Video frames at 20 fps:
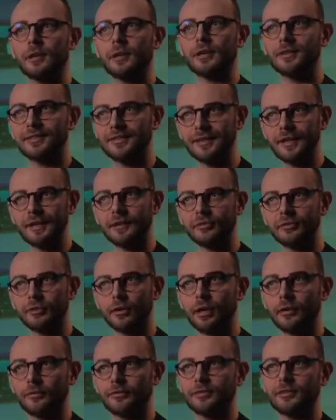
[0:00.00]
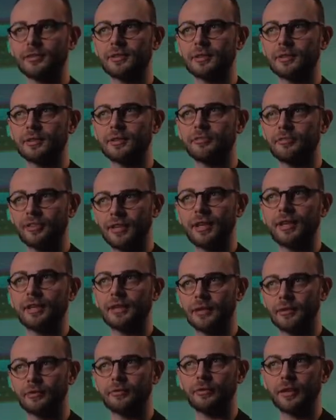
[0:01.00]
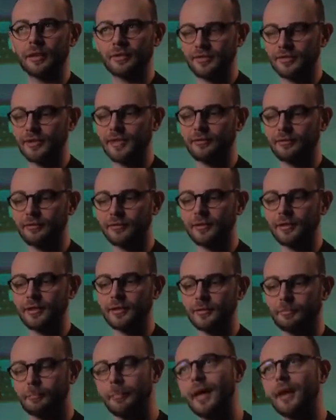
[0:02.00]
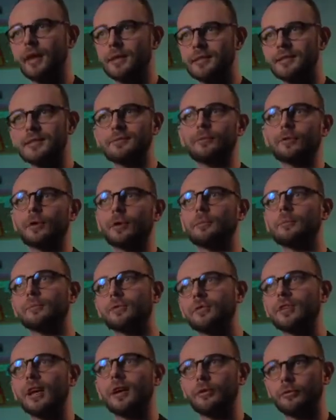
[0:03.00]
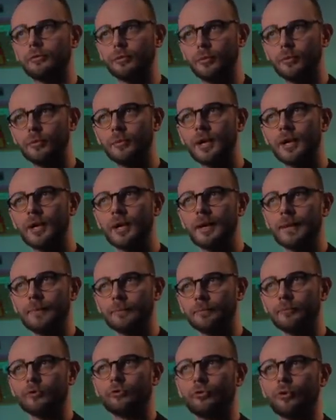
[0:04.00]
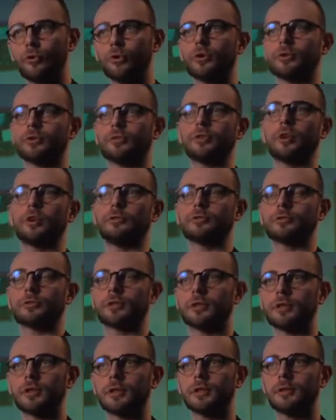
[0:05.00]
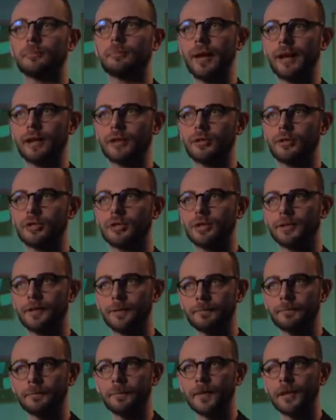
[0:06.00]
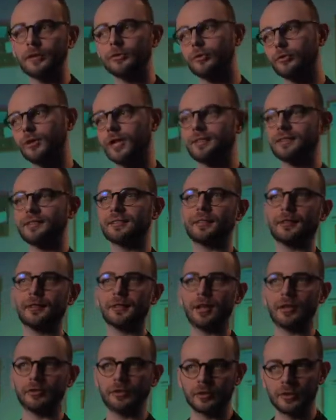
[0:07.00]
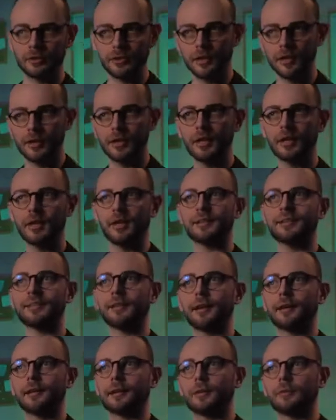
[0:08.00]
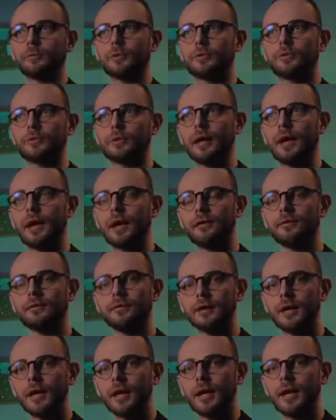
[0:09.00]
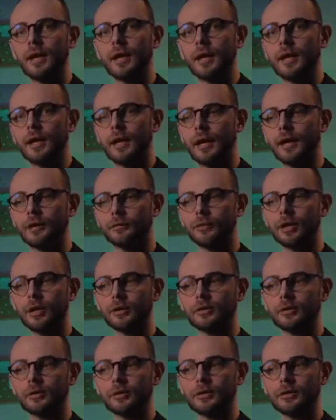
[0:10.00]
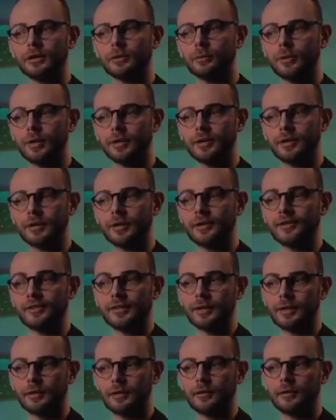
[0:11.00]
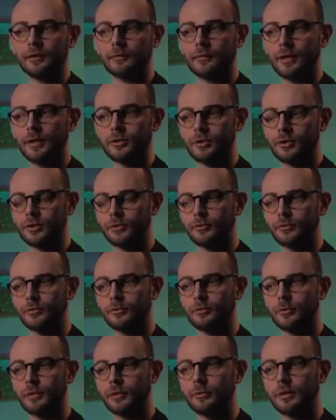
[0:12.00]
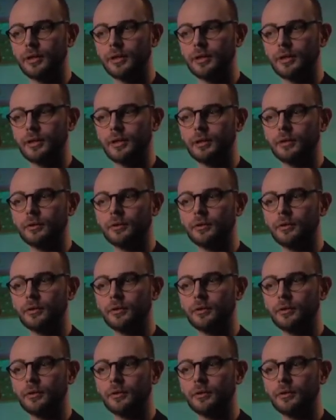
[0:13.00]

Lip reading: instead of soft filling, instead of the pellets from styrofoam, for softer packaging. So that's another cycle which we have. And we are currently working, as I mentioned before, we